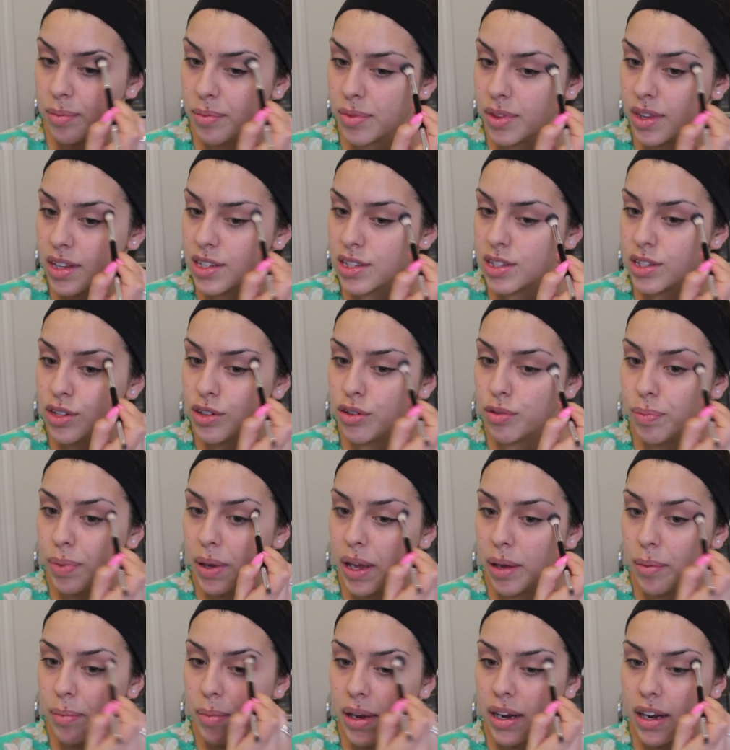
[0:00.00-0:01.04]
this new
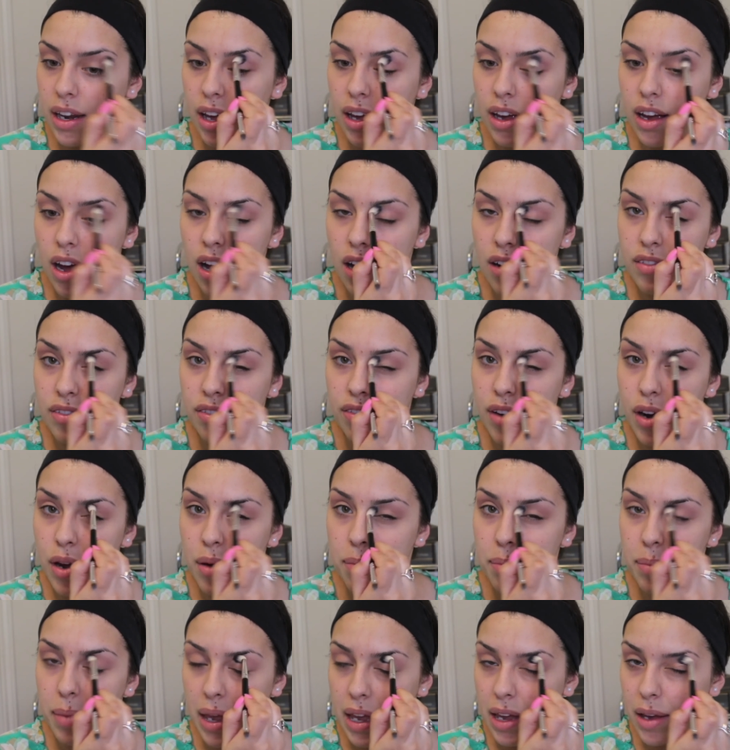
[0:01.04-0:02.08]
pigment I got
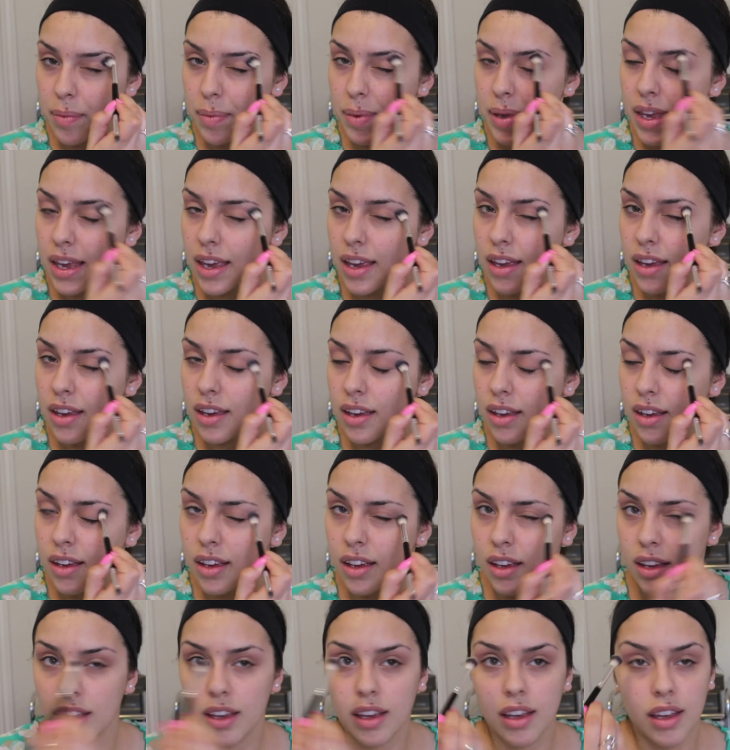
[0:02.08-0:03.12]
from Makeup Geek
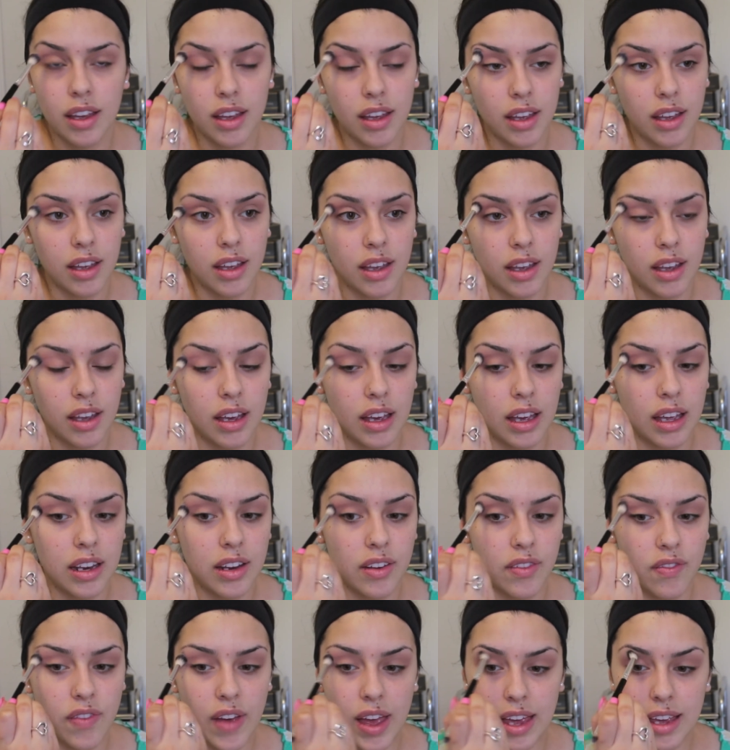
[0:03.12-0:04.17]

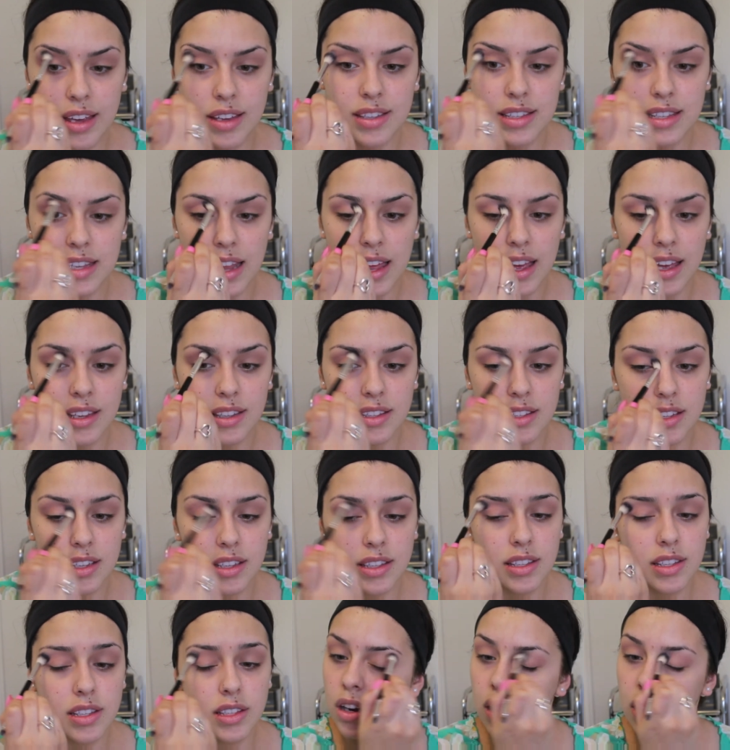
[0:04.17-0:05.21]
in Vegas Lights.
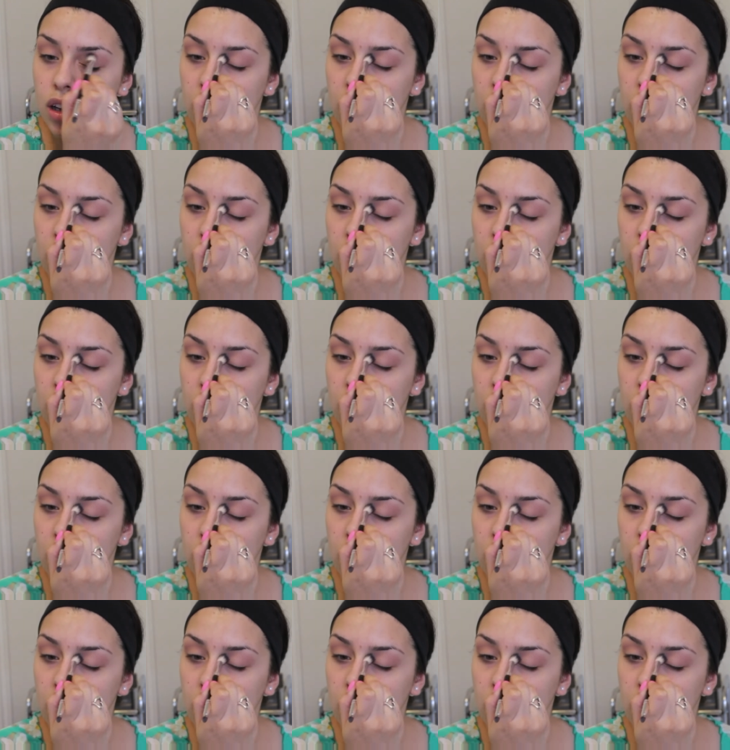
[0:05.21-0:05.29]
It's